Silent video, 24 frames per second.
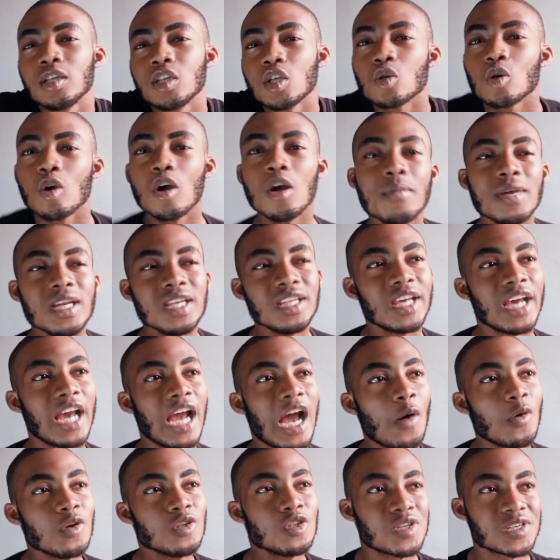in the coming
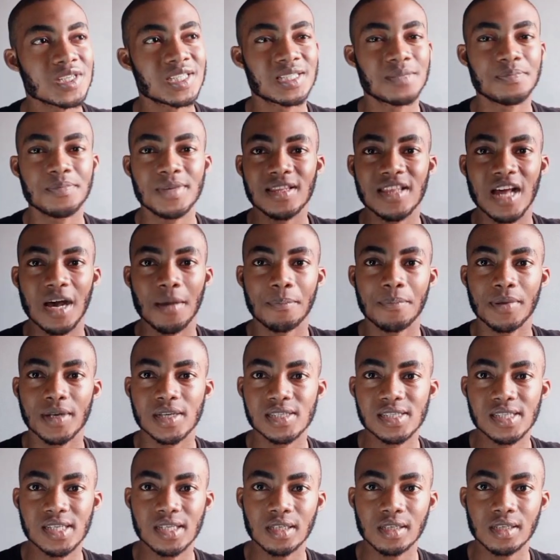year, I want to just be that
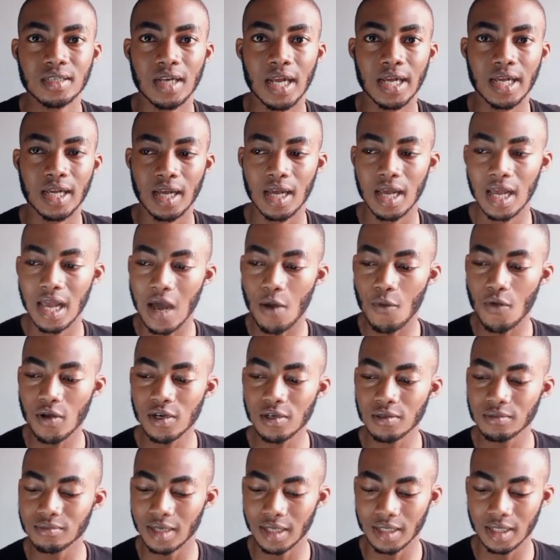person. Like I
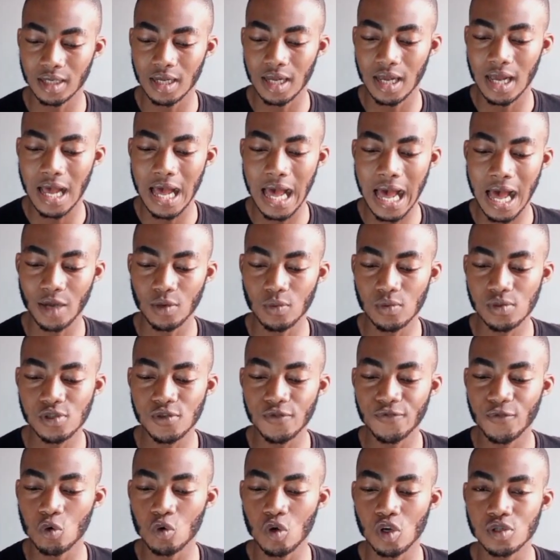want to like I don't
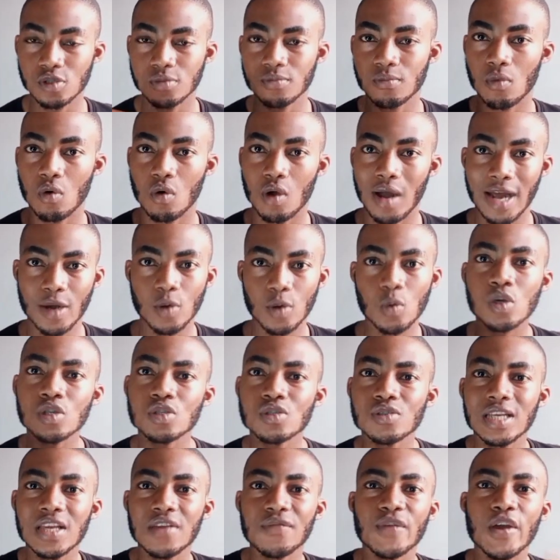want to focus more. I don't
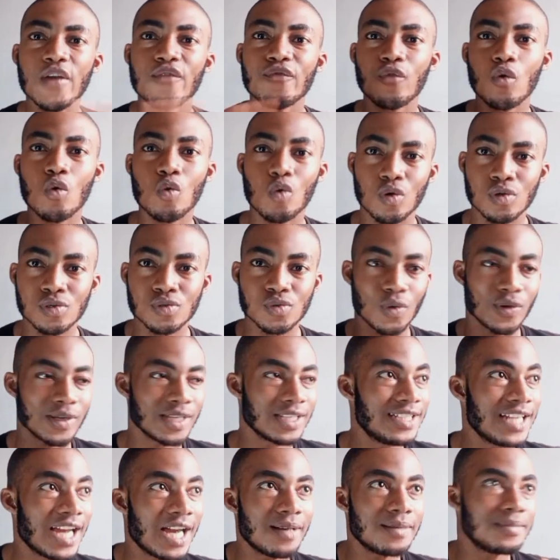want to give a focus or
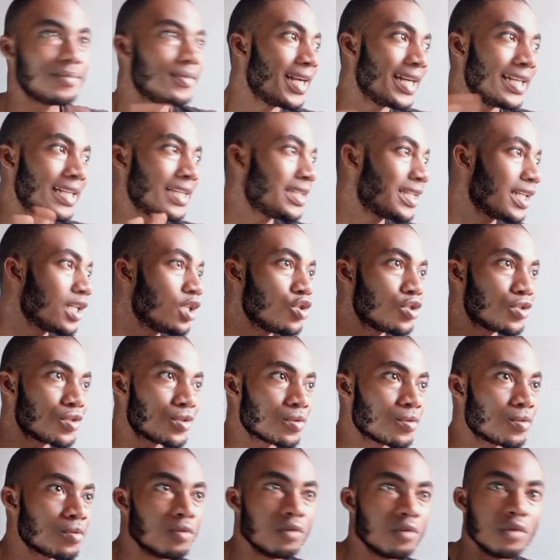a damn anything
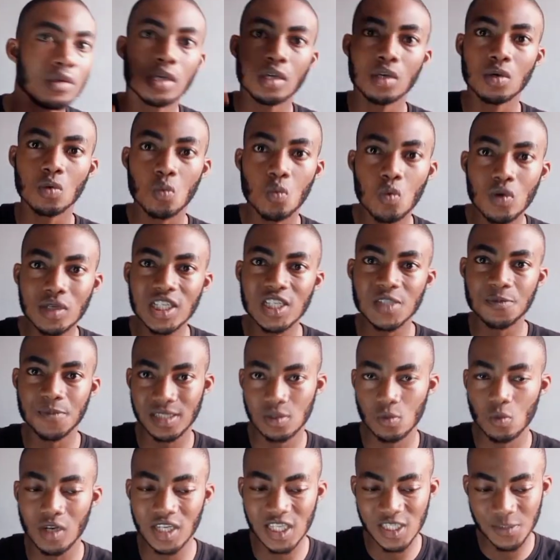to what this
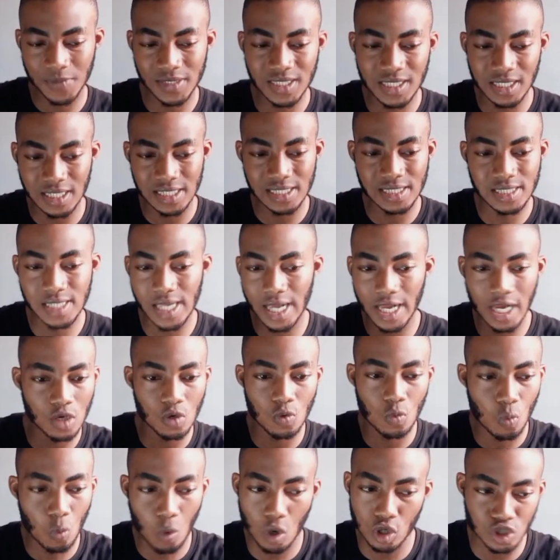person, what this person is
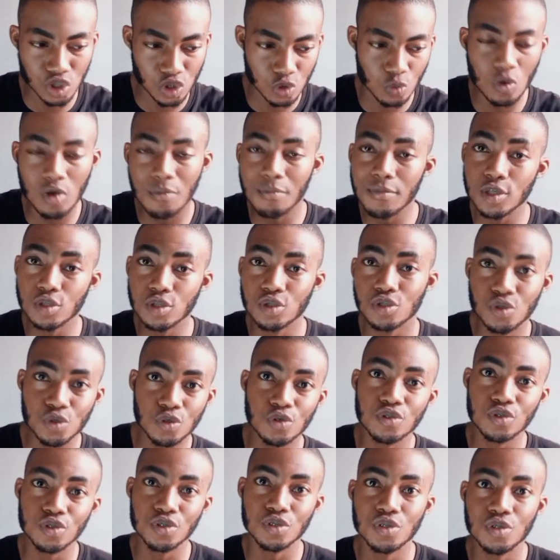saying, what you want me to
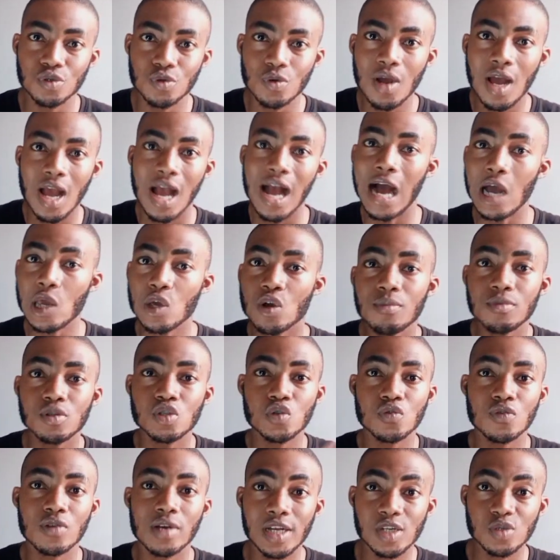do to you, how you want
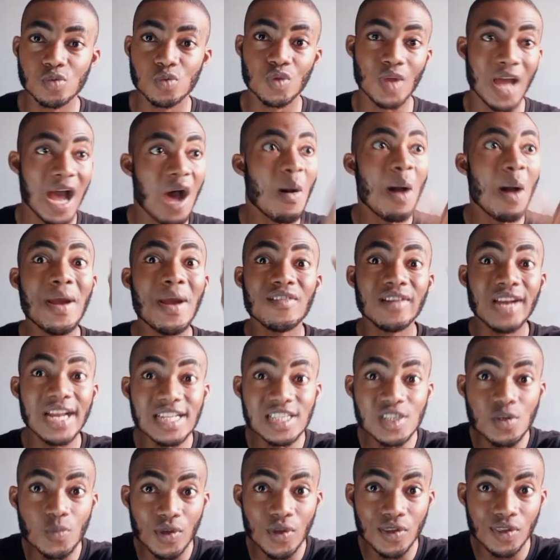me to relate with am I
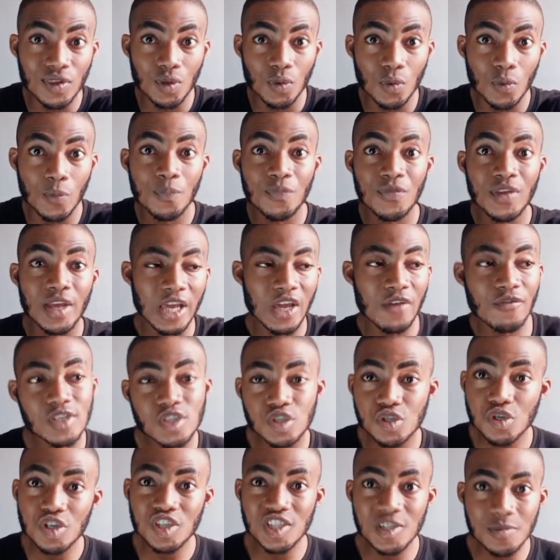relating with you? If
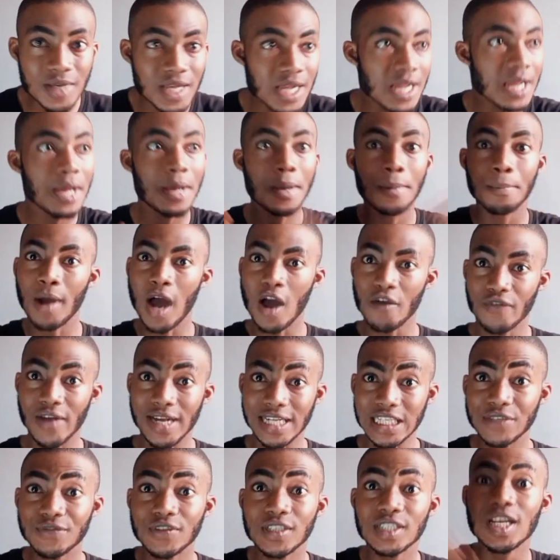it suits me,
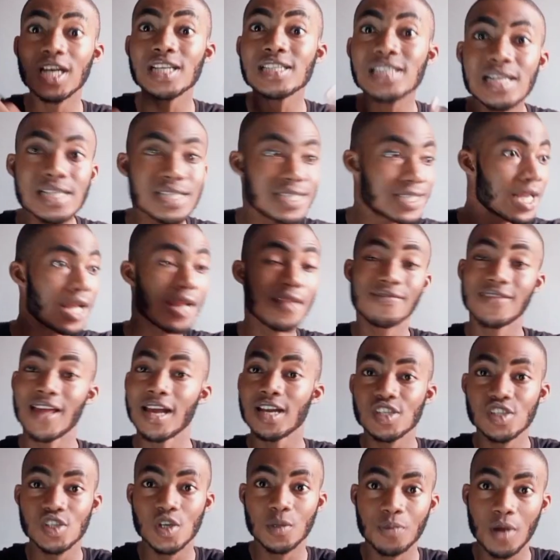perfect. If it doesn't,
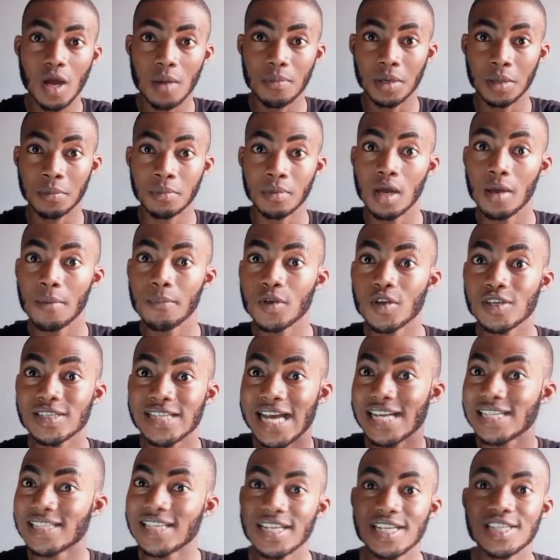that is your problem.
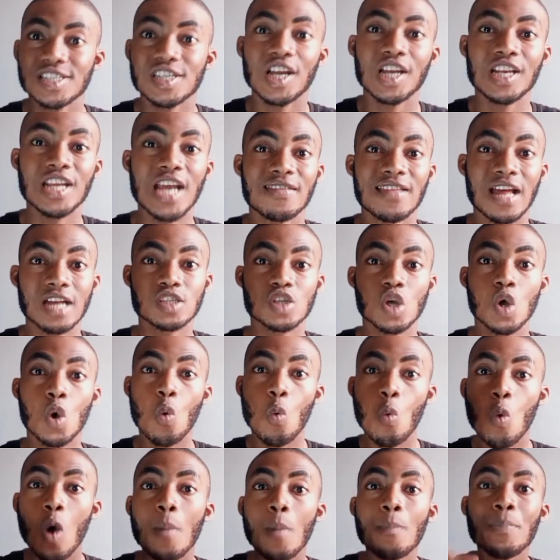Because I said it earlier that
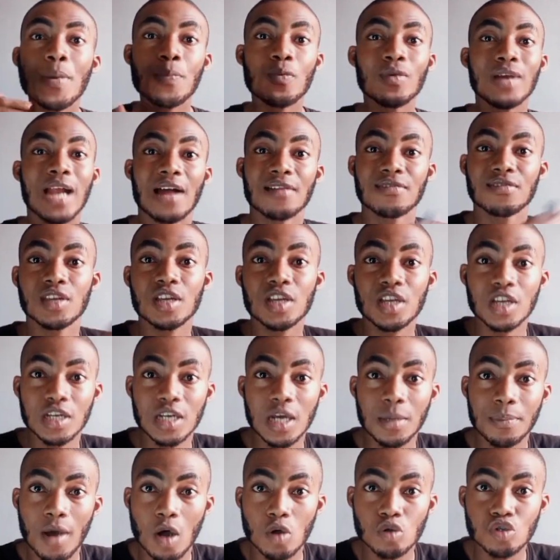what people are
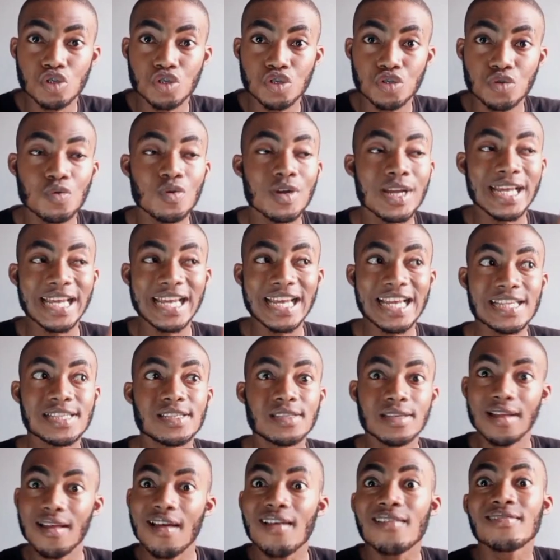thinking about you
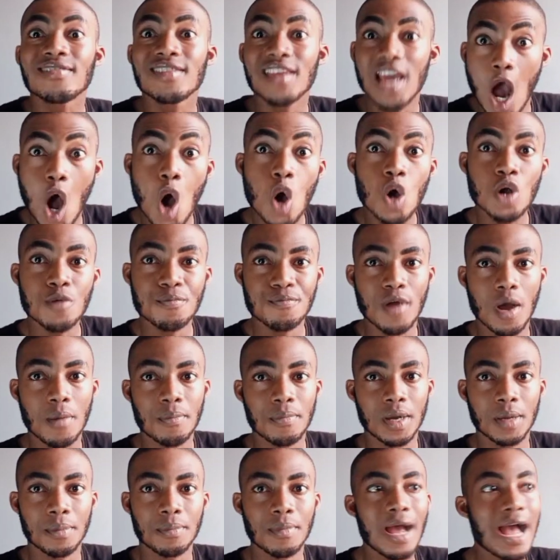is their own
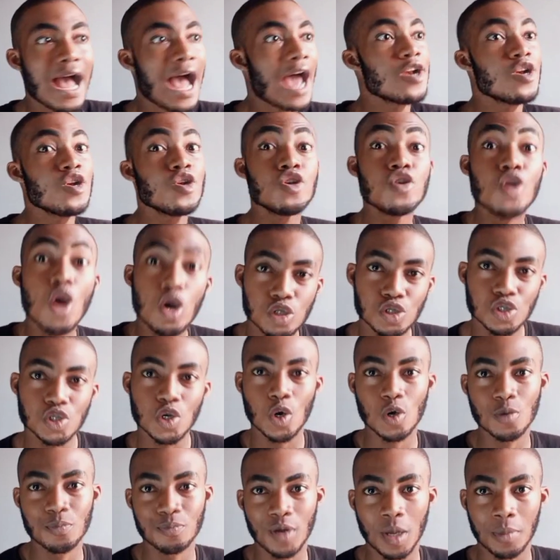problem and not
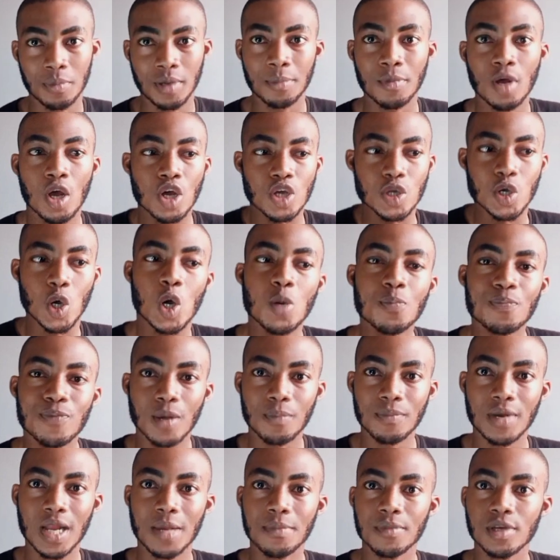your own problem. Your own
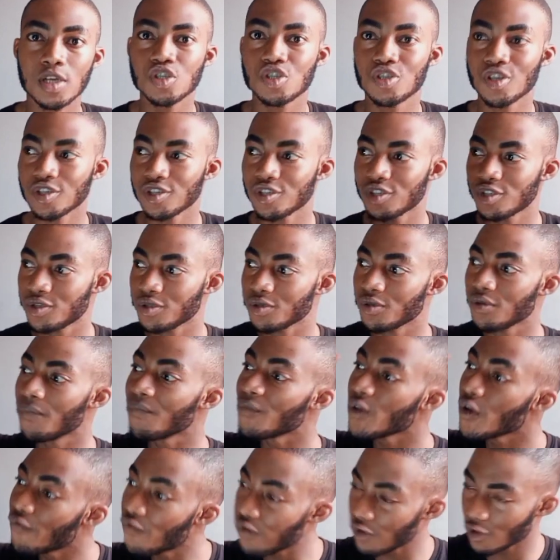problem is just to
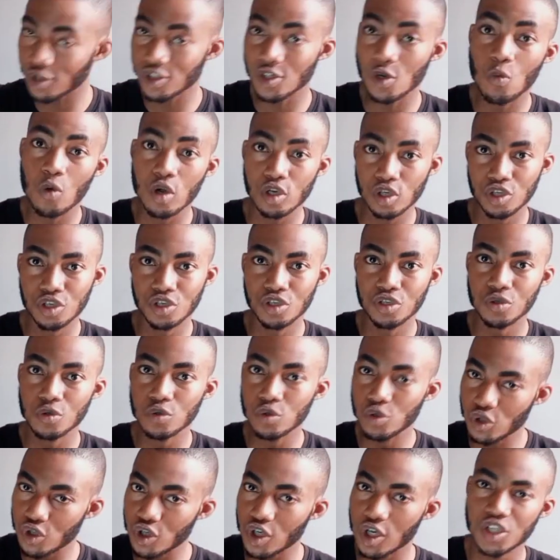focus on what you
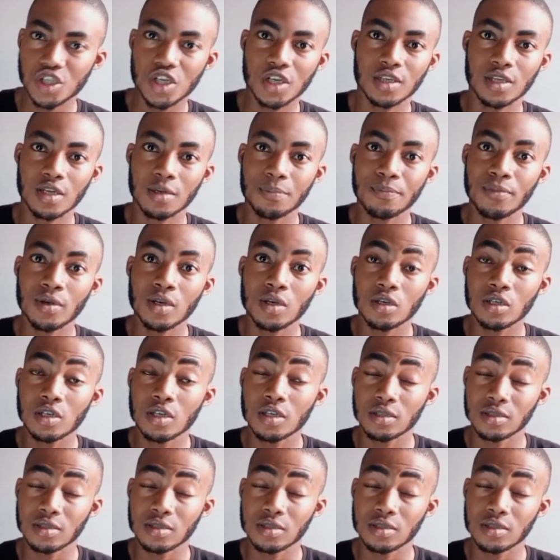do, do your shit the,